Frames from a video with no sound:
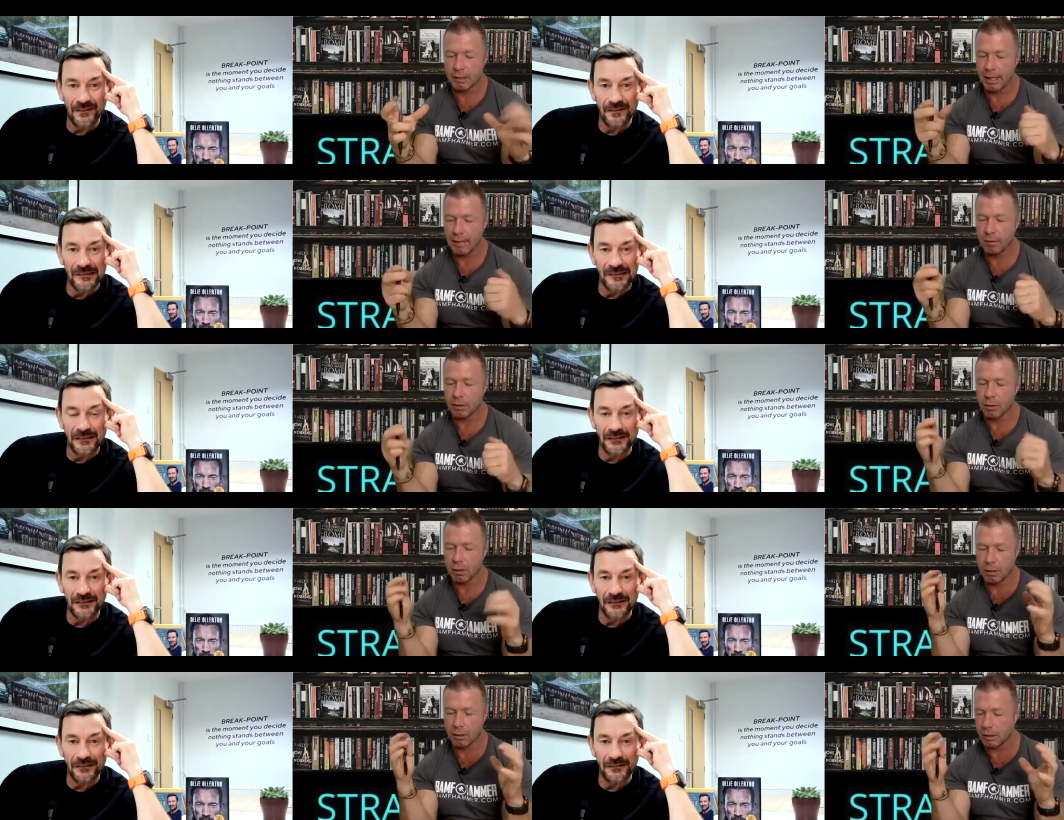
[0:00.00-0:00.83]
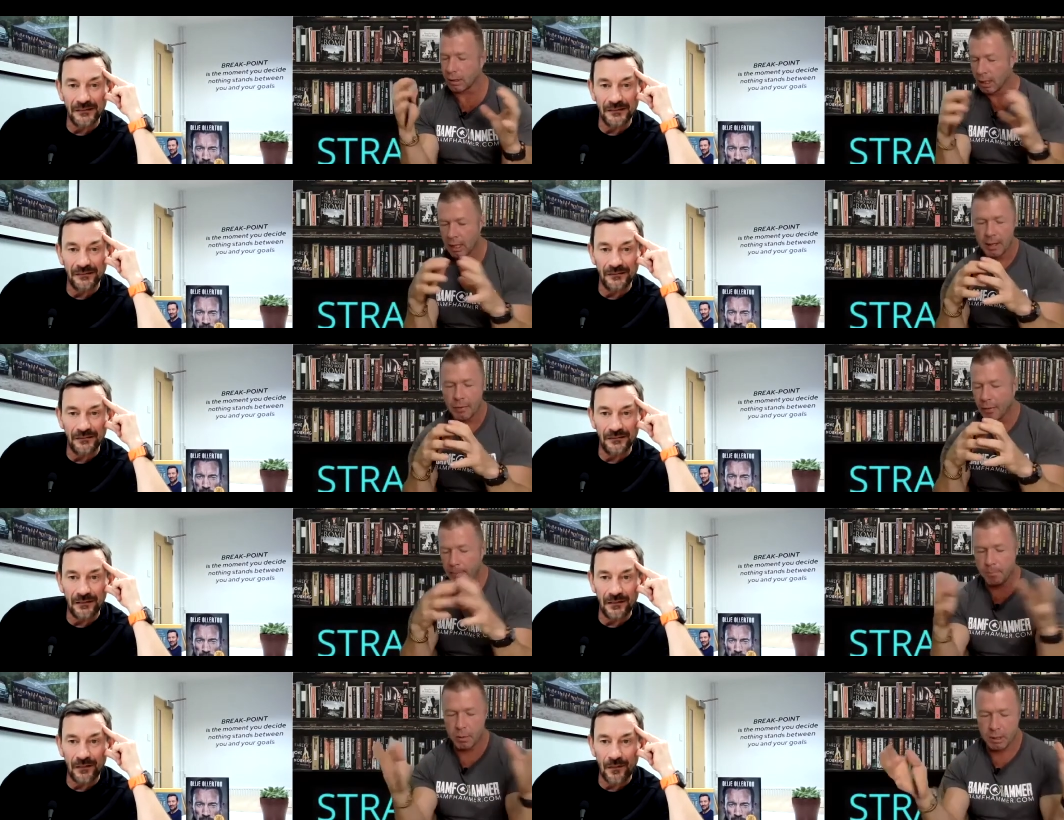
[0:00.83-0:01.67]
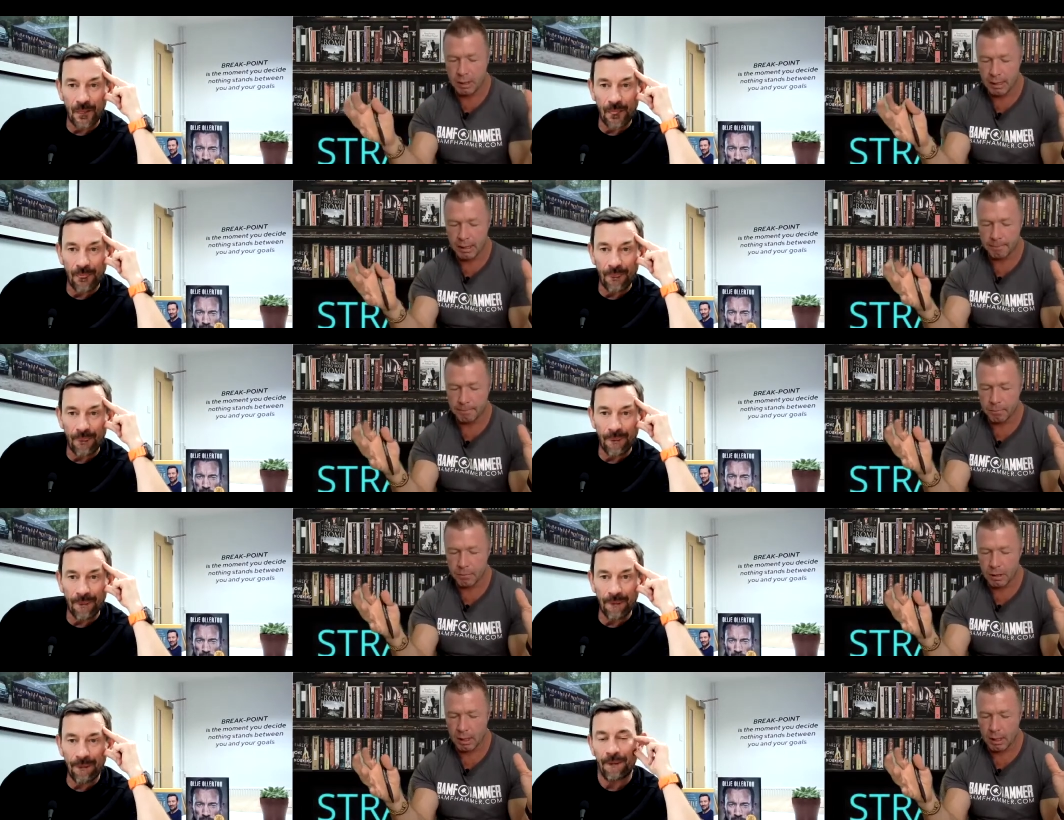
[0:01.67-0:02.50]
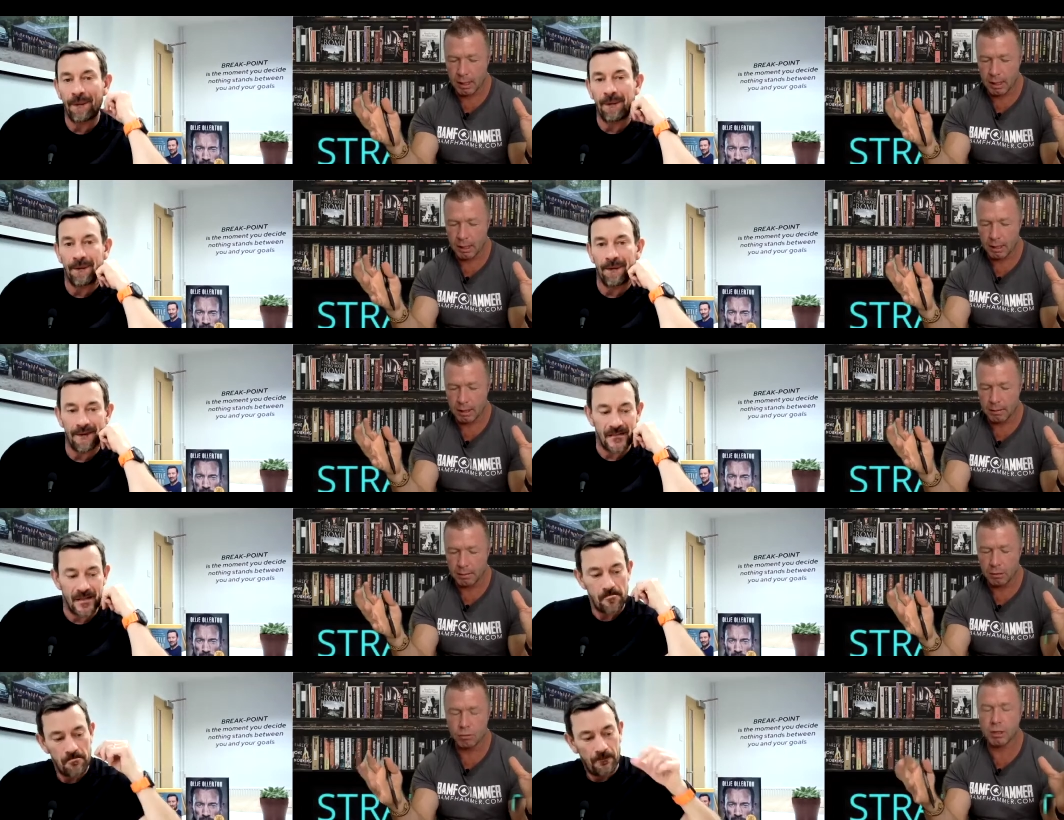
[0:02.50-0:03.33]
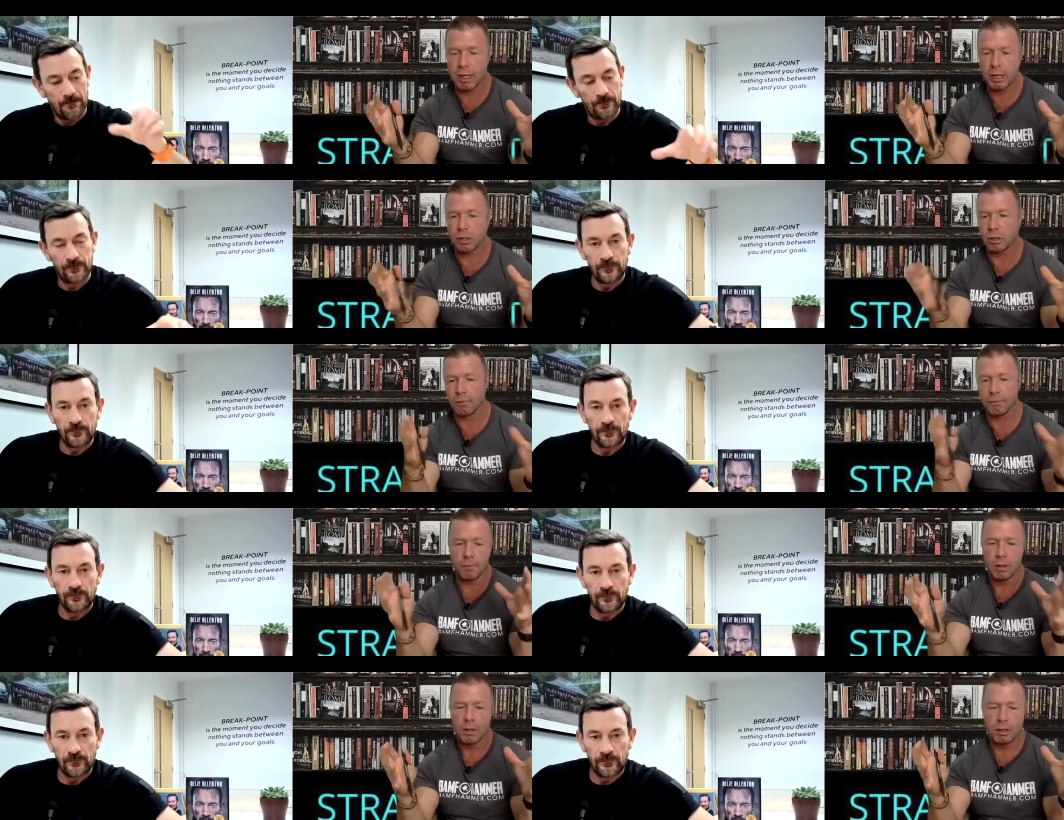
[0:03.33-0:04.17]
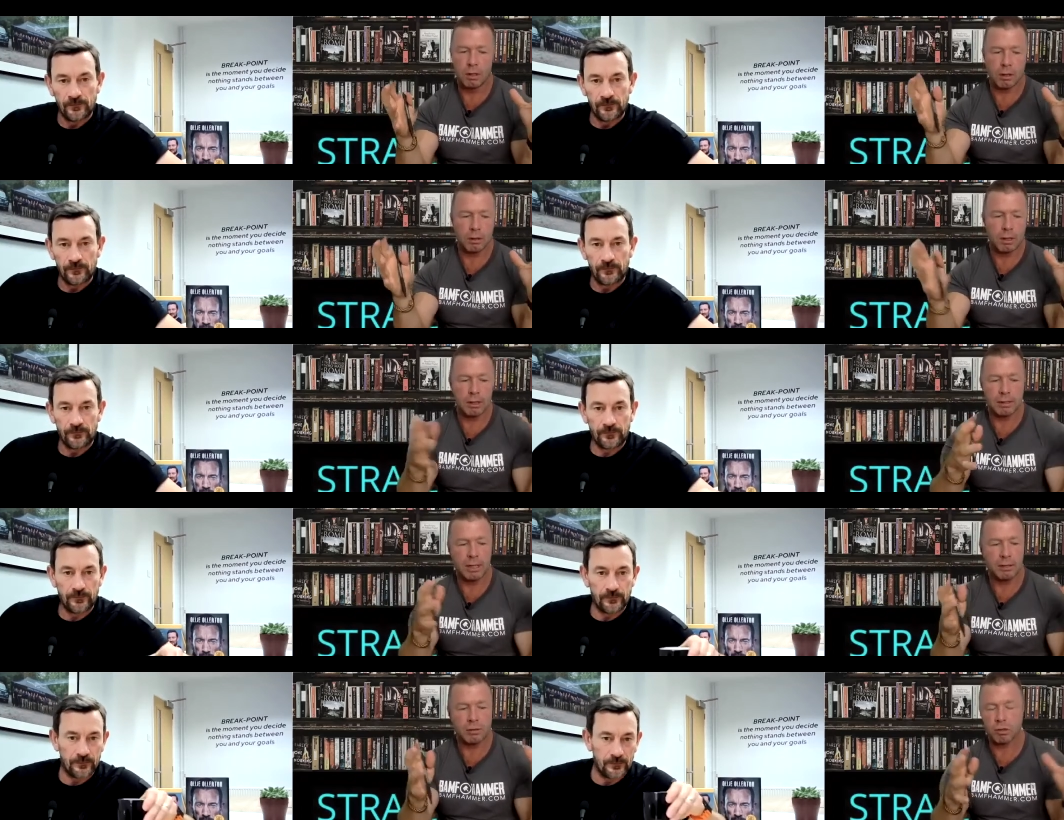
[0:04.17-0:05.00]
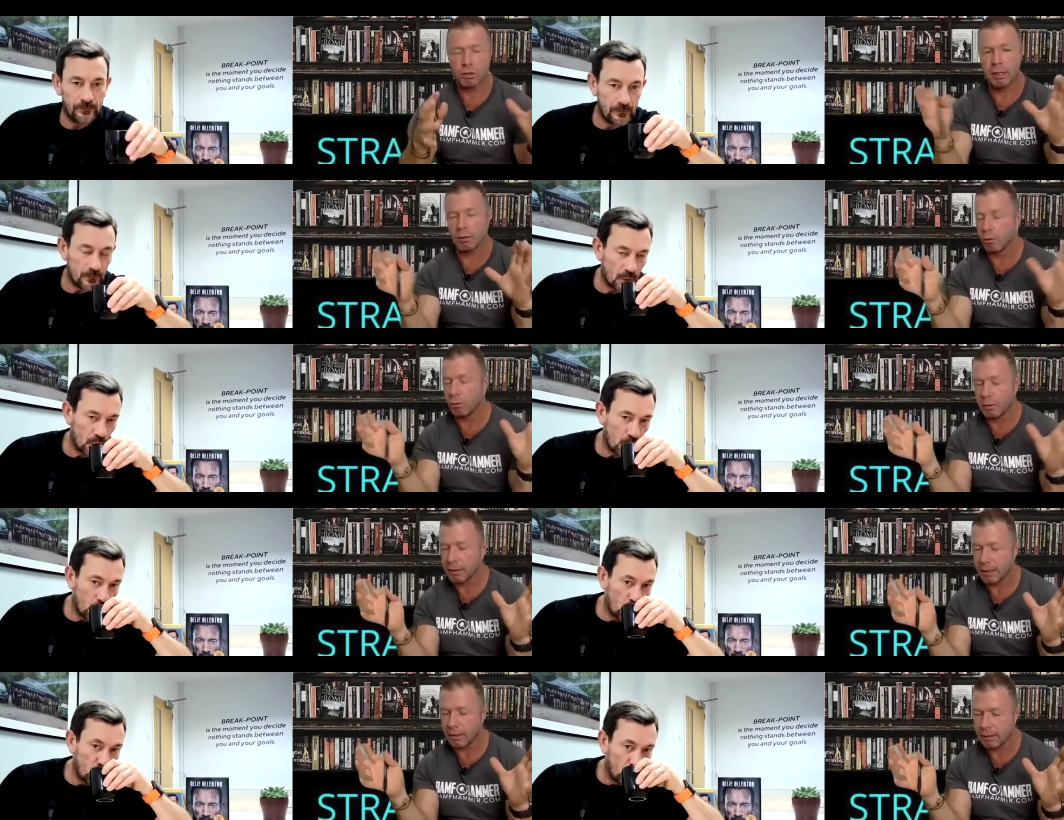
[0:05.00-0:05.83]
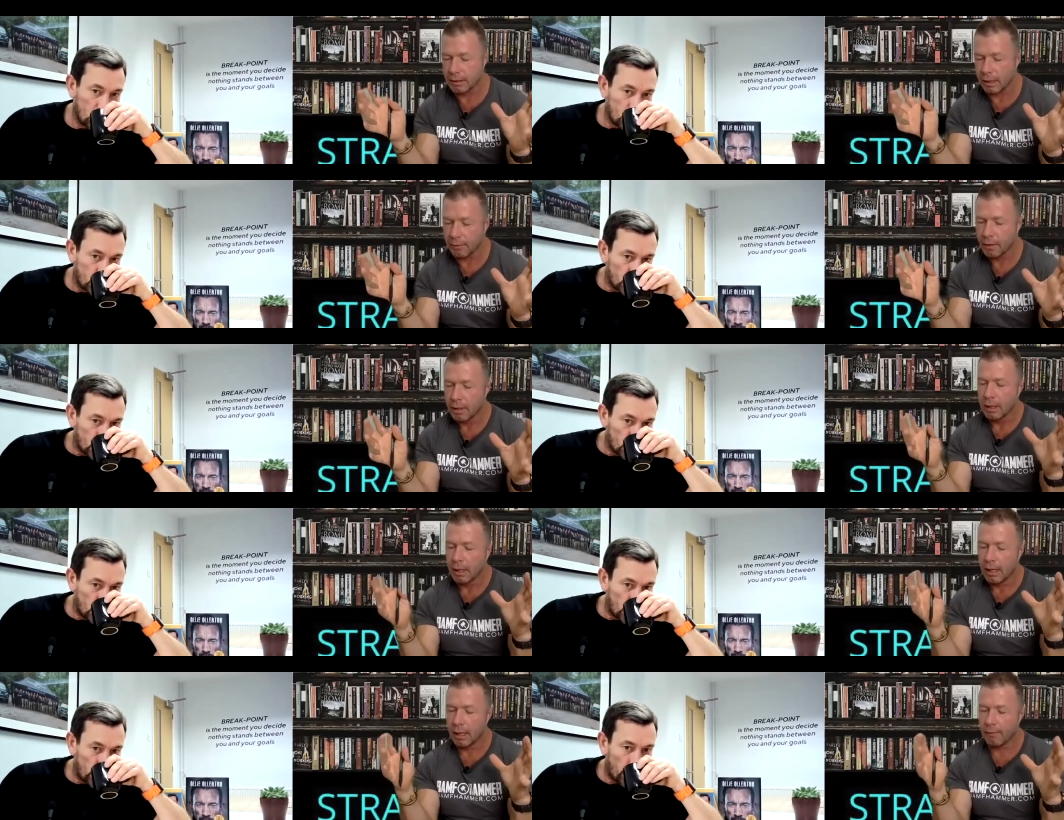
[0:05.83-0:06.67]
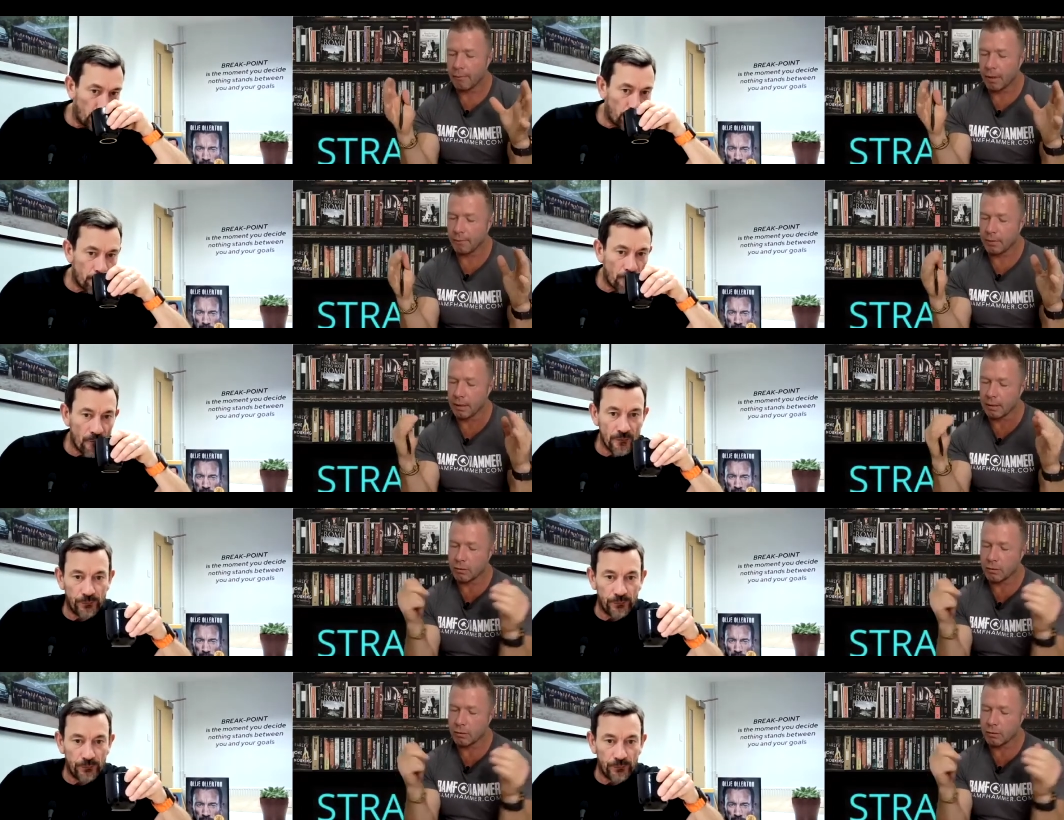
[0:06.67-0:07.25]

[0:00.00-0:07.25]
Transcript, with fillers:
Speaker 1: I haven't gone into the big um, uh, introduction of you know SAS Australia and all this other stuff. I've I've done it a